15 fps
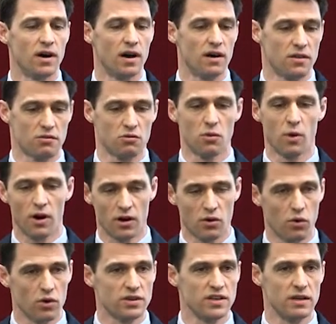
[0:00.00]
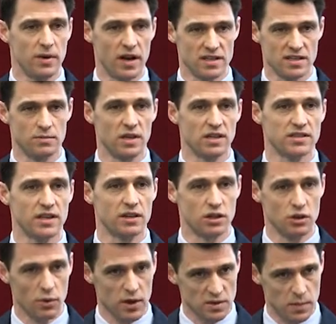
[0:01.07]
through our core team and SMEs that are
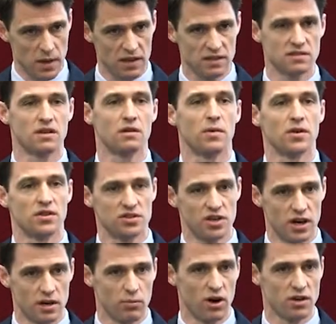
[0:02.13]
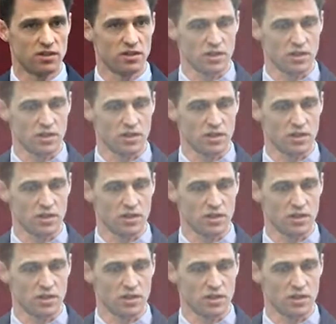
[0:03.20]
US-based about the China project